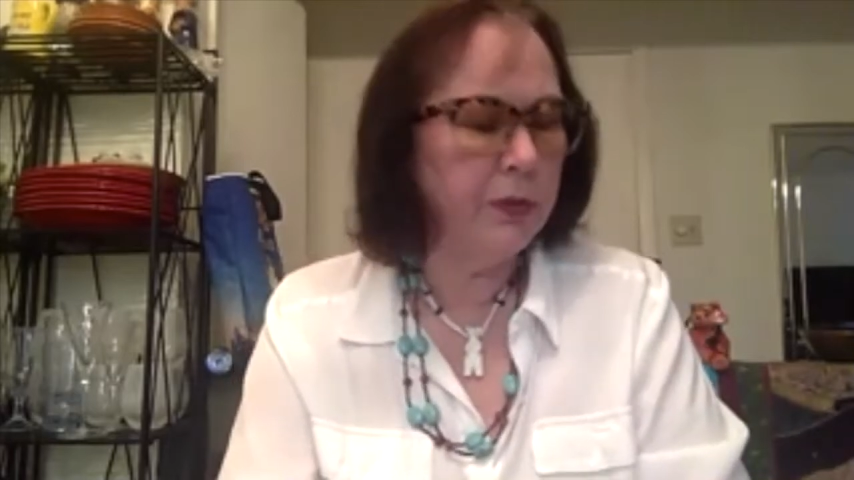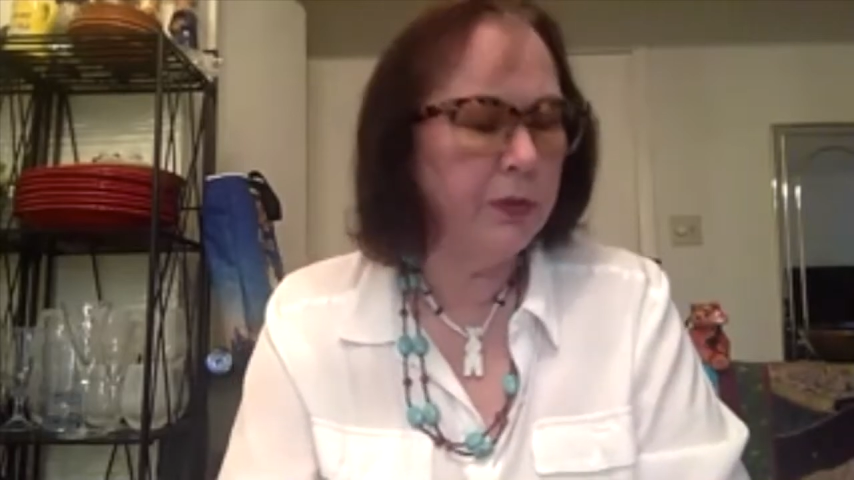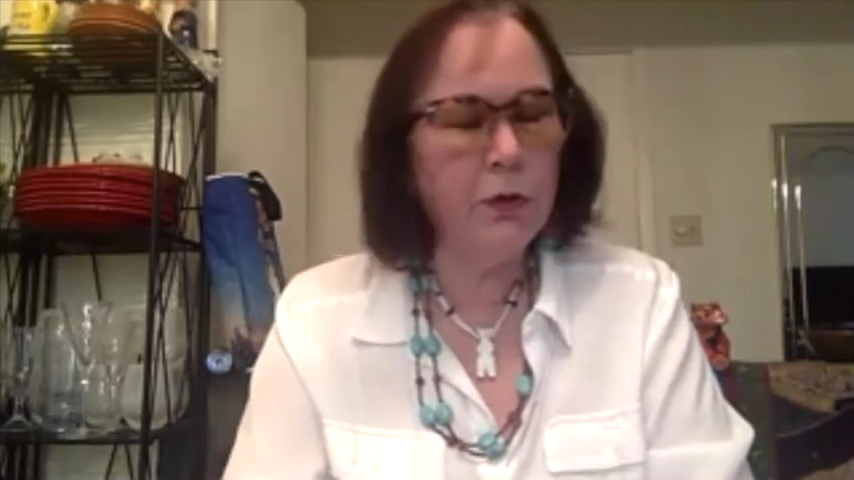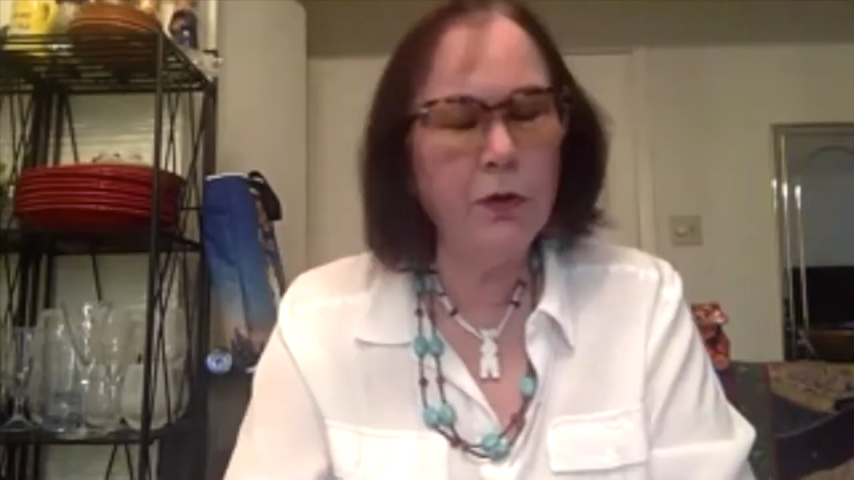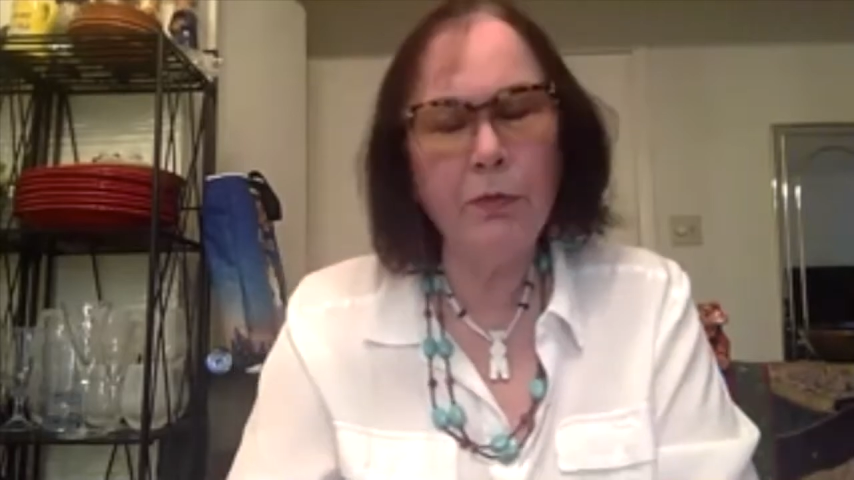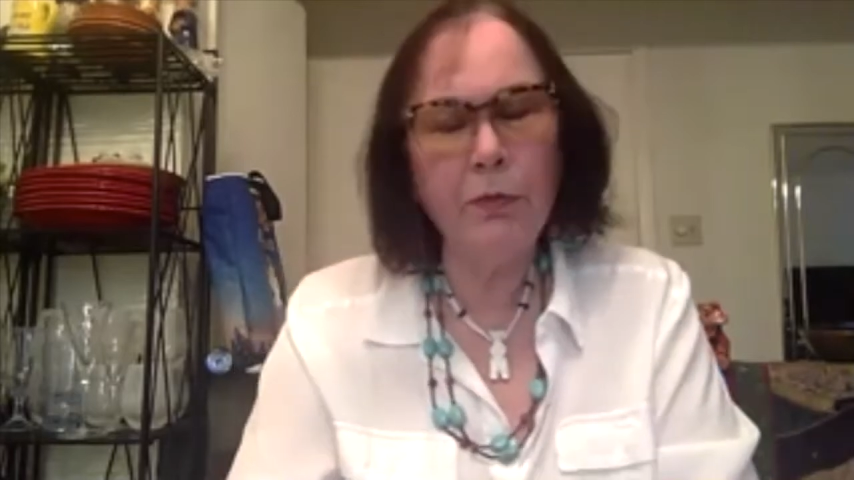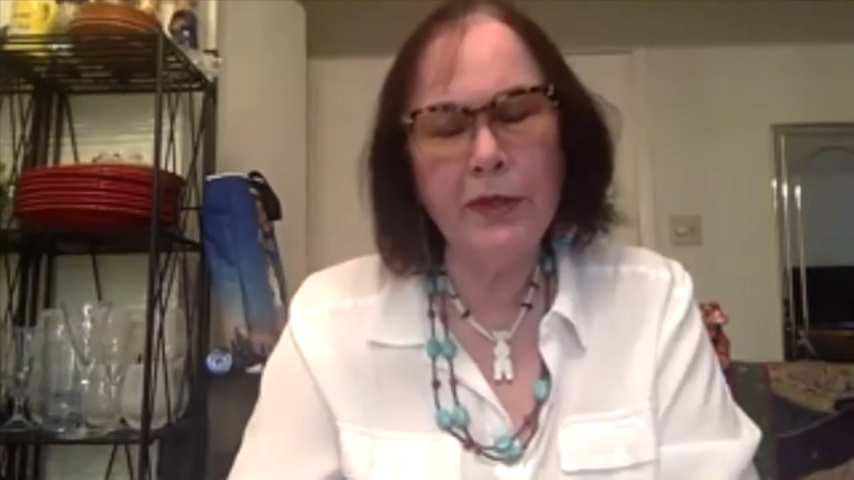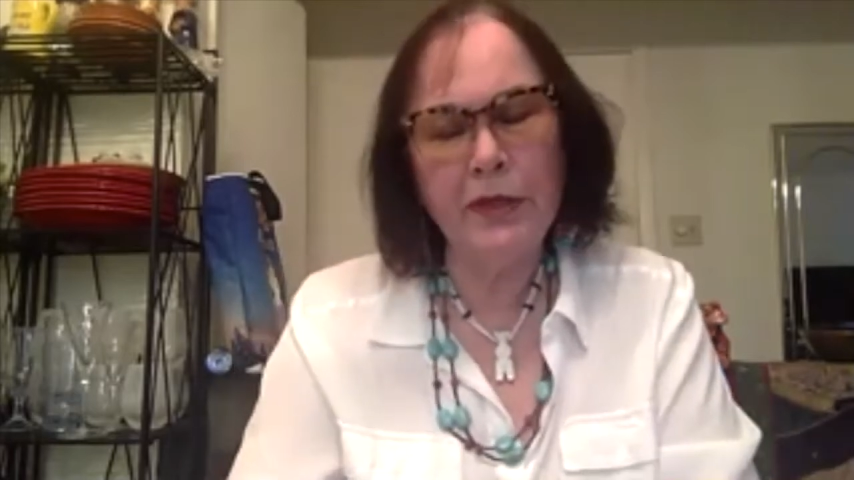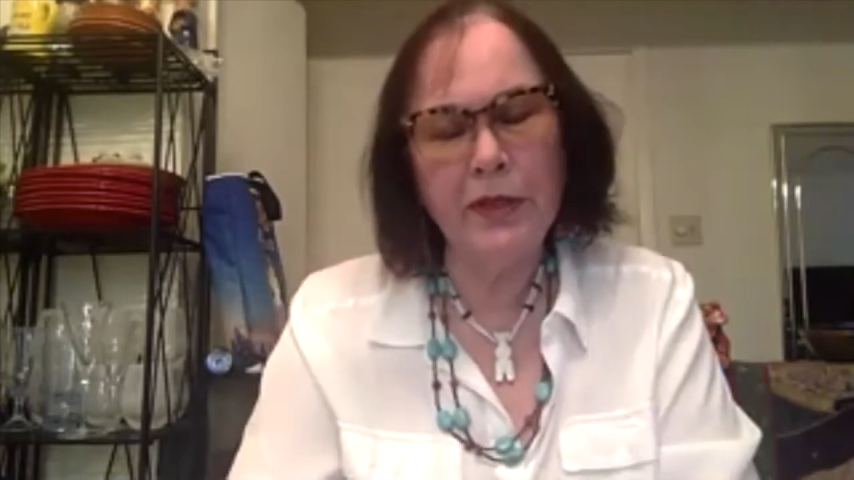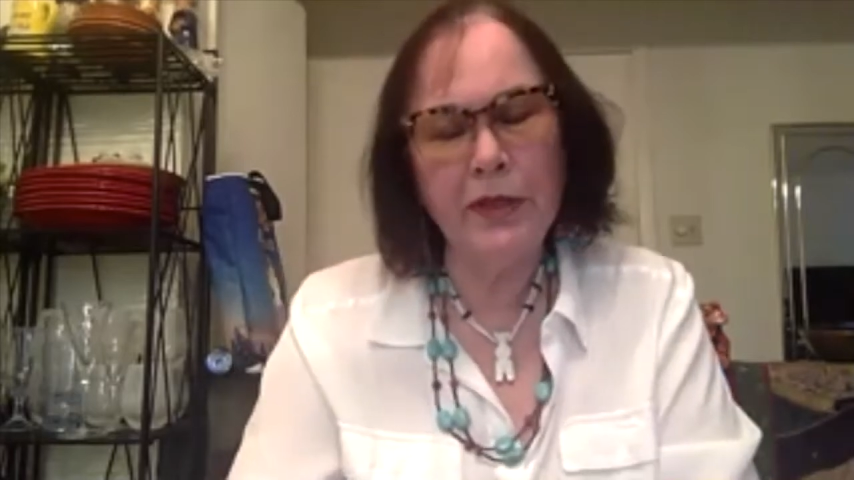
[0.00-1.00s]

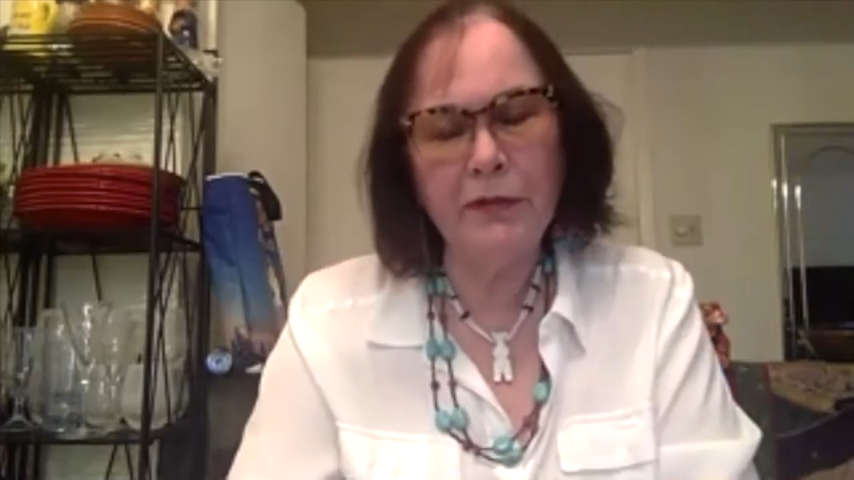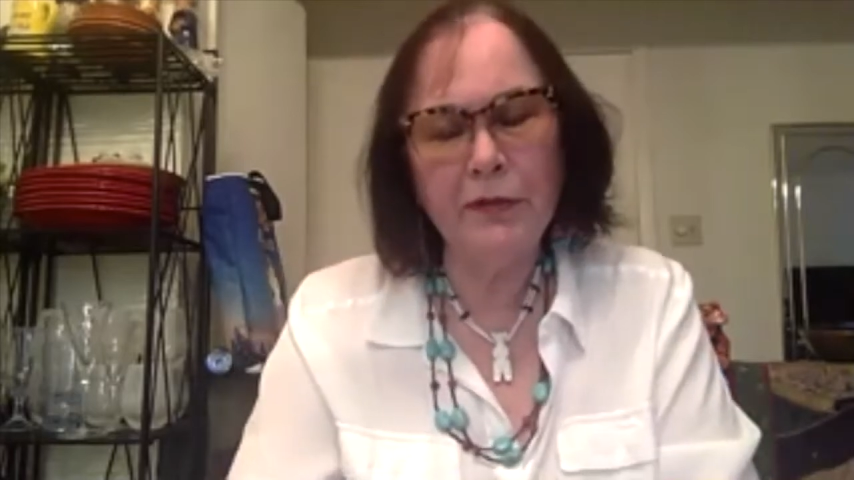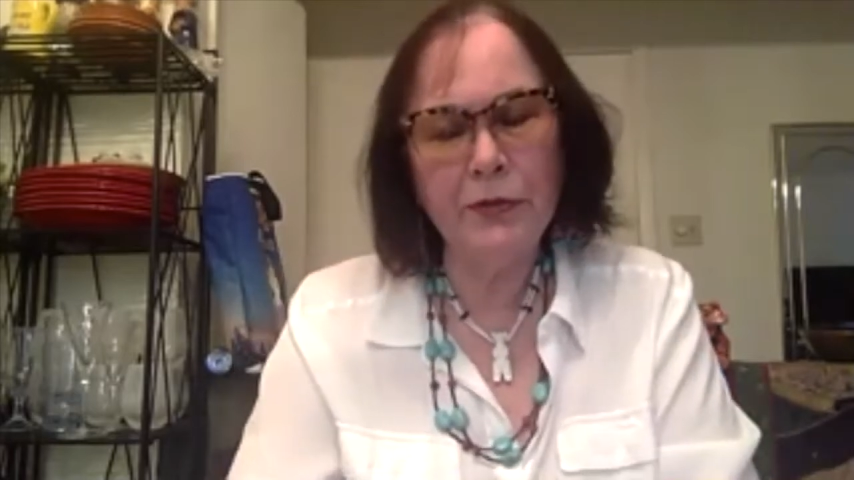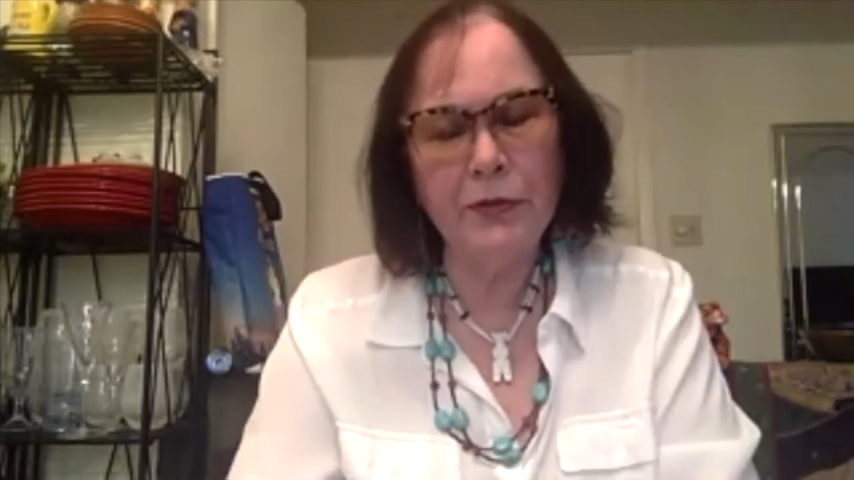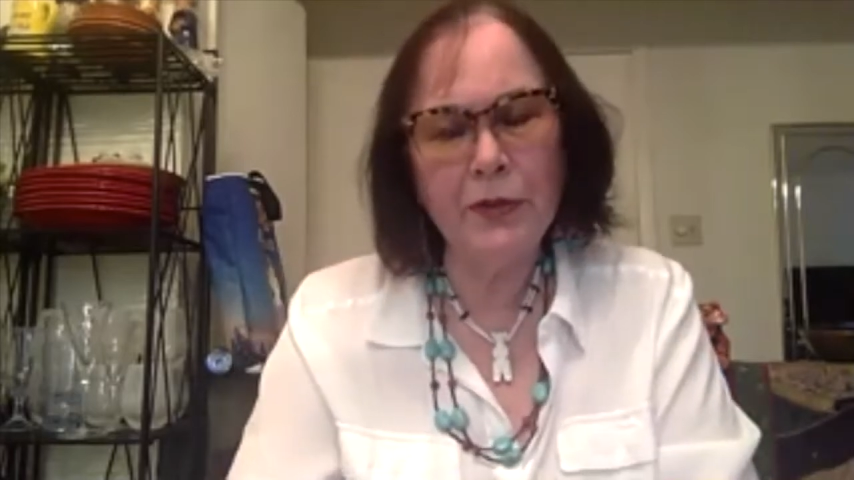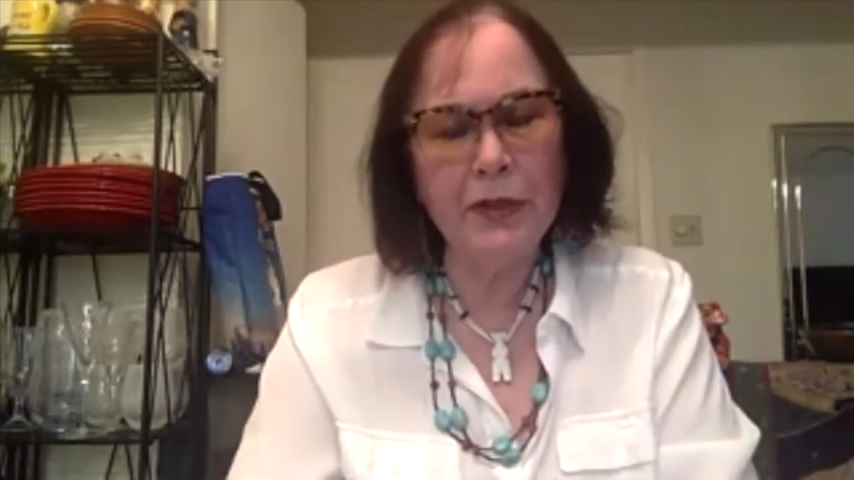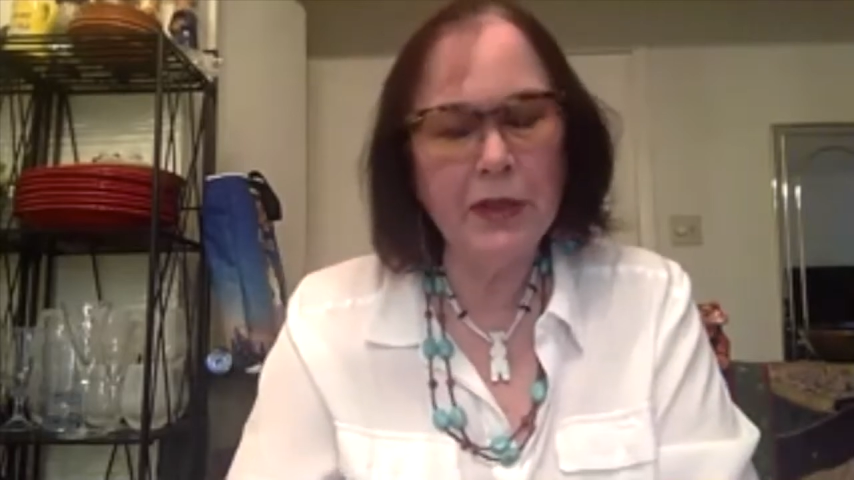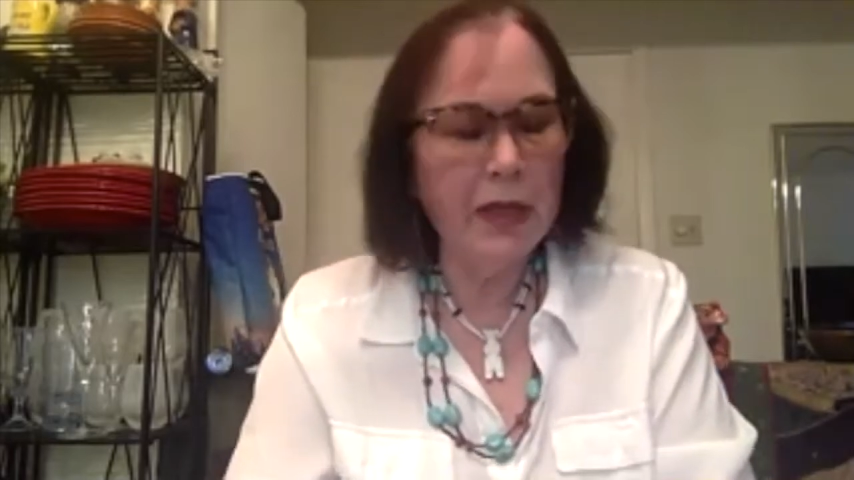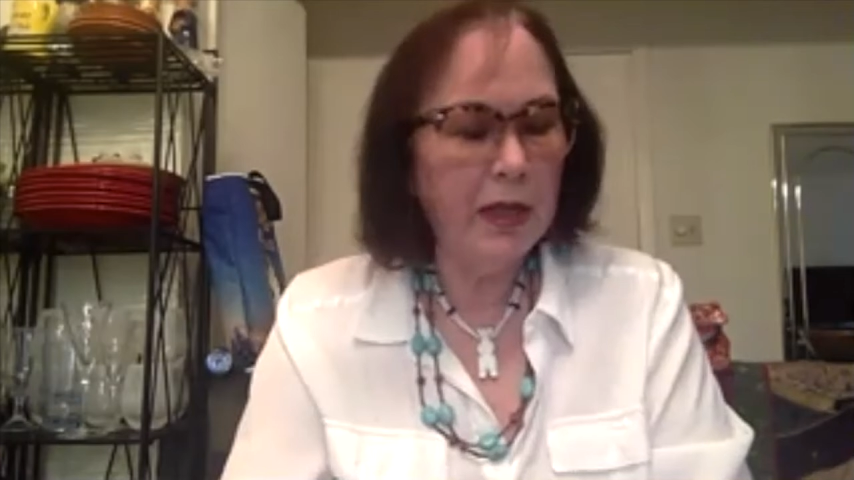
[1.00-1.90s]
incorporate Native history.